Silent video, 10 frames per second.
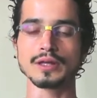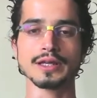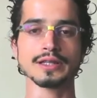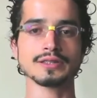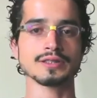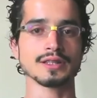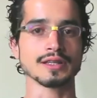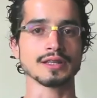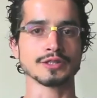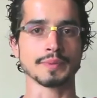It's
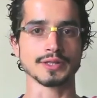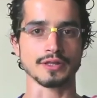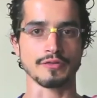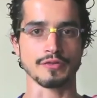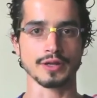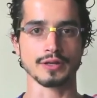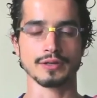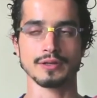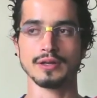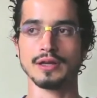inspecific,
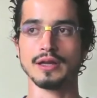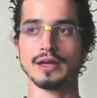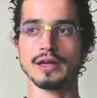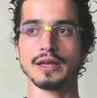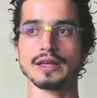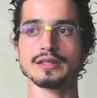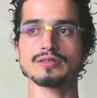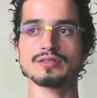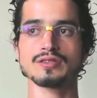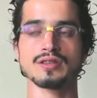
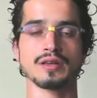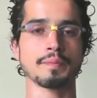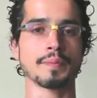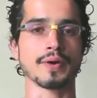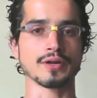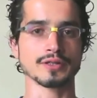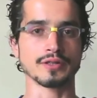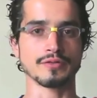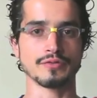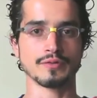it's
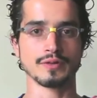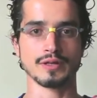imperative,